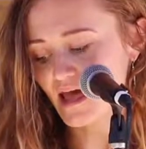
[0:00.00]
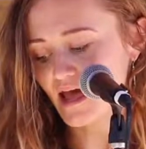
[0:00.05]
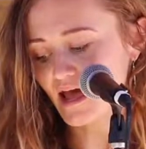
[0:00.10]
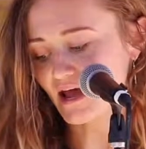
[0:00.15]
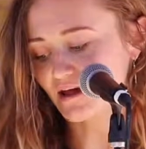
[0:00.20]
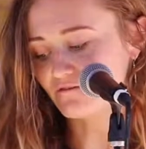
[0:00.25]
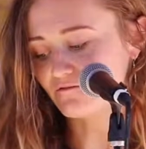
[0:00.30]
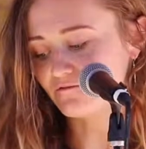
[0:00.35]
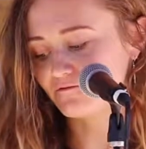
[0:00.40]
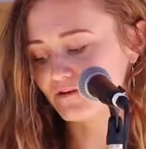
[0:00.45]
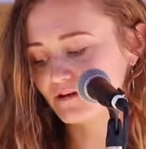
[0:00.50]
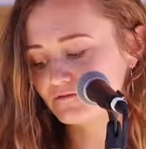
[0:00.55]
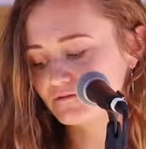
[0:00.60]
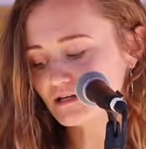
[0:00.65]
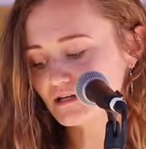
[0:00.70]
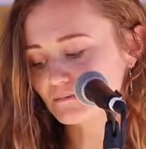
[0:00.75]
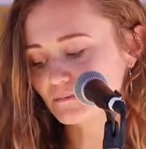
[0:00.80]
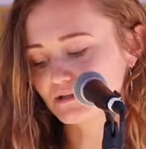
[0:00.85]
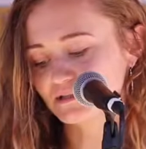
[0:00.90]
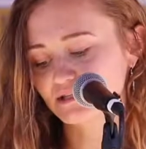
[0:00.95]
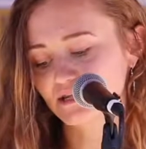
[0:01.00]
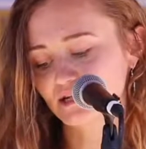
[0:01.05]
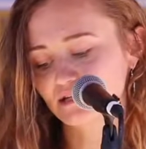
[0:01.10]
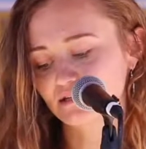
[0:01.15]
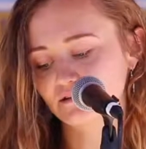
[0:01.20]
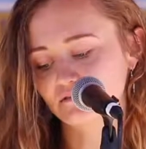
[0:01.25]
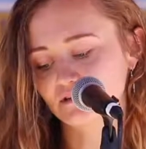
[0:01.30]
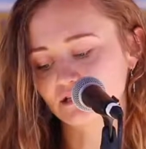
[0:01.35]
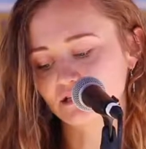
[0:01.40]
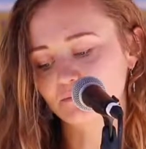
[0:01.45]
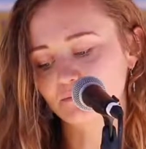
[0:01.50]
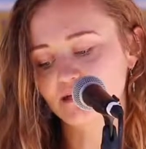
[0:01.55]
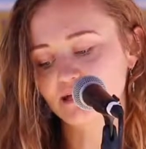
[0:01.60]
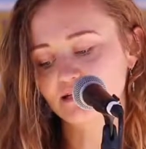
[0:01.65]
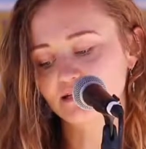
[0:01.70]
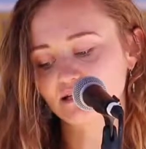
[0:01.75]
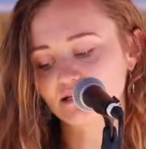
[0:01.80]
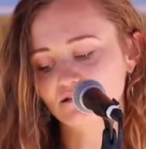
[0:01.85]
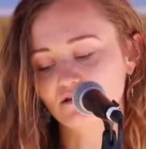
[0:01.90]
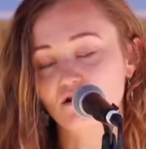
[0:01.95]
And 50% of the
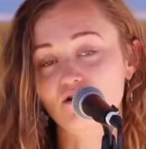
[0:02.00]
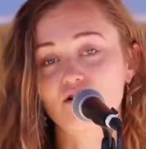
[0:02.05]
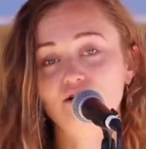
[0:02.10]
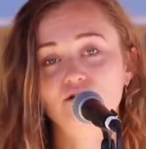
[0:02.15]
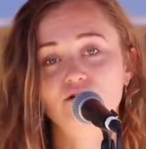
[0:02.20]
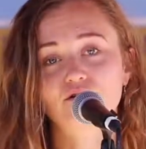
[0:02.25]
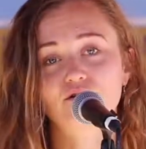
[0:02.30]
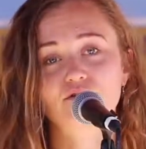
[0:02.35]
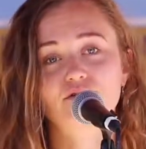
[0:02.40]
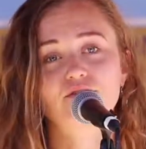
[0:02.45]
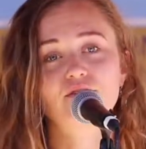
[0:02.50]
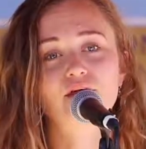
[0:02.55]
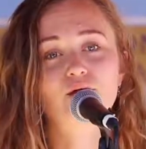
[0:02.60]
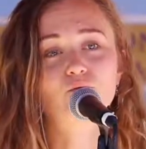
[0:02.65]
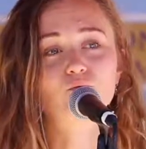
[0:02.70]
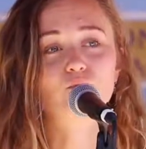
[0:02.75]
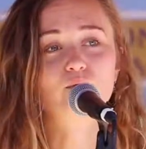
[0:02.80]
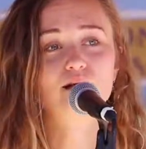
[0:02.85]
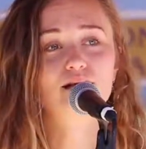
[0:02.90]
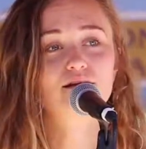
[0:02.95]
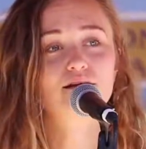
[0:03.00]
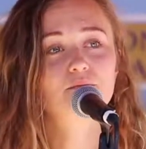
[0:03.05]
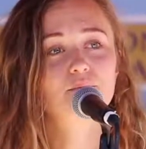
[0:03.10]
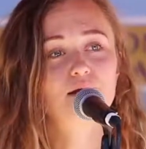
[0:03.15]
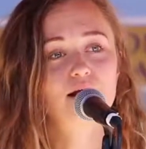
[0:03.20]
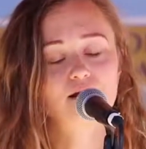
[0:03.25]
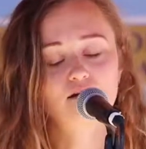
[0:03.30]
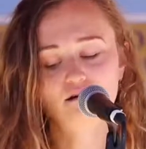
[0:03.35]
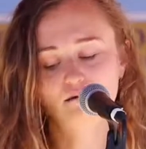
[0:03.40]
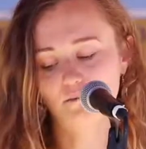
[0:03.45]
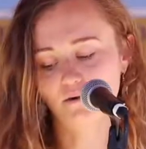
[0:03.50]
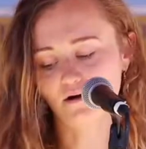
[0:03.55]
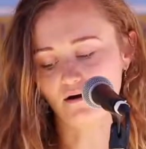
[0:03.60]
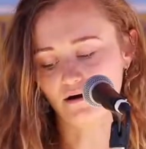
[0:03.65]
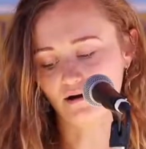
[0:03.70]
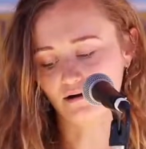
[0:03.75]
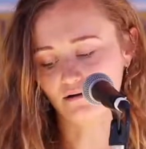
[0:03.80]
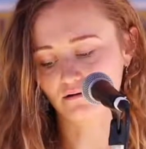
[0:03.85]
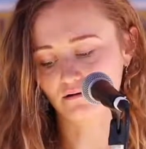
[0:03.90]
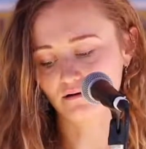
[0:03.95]
species on Earth that we depend
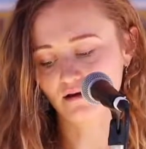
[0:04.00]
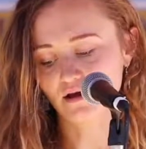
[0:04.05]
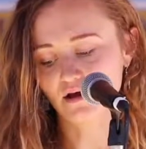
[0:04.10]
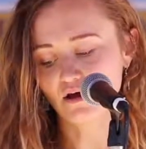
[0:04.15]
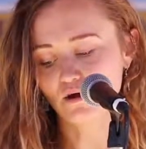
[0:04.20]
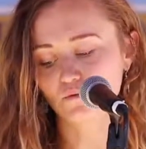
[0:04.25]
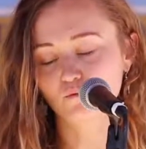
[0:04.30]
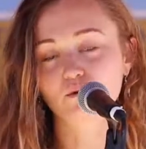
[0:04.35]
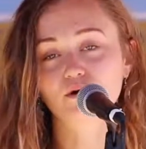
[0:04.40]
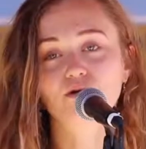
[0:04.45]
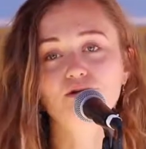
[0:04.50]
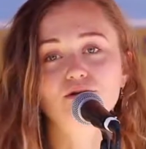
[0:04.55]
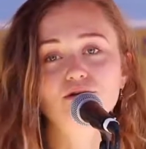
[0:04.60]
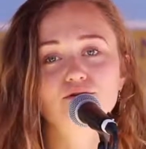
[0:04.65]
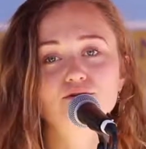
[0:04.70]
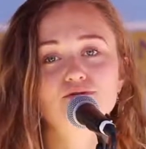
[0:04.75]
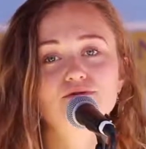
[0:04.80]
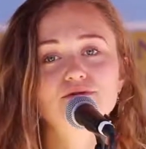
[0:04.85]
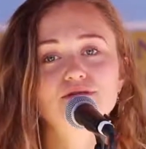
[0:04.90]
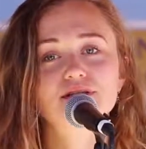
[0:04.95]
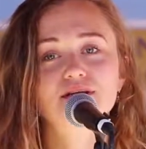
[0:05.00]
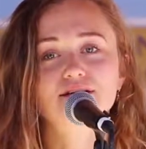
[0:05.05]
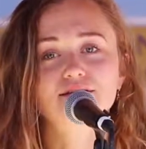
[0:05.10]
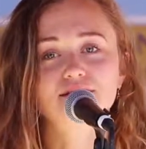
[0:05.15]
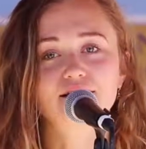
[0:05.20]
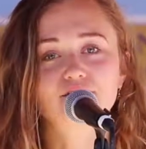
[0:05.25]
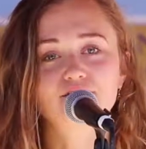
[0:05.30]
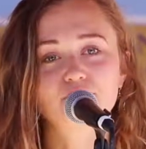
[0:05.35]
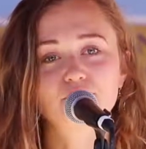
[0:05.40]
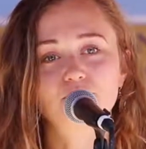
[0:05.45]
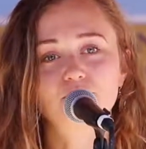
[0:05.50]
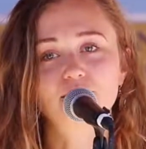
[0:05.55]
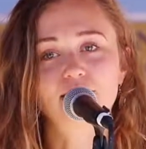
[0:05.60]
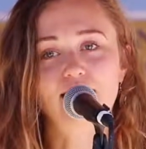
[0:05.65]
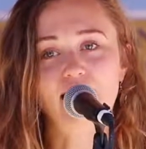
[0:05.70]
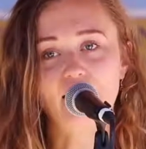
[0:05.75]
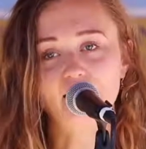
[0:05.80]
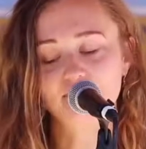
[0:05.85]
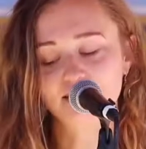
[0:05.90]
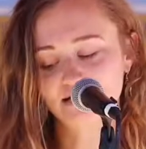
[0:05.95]
upon would lose their livable
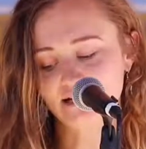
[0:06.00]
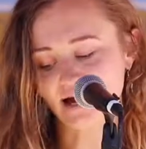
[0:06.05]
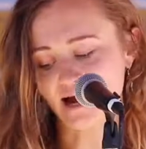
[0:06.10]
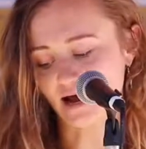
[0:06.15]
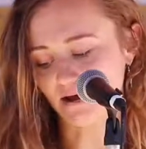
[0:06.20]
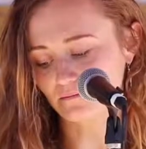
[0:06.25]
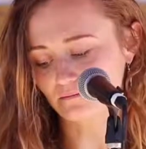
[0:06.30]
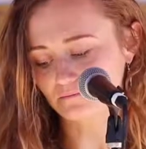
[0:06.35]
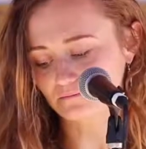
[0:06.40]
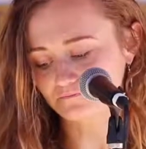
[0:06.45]
habitat.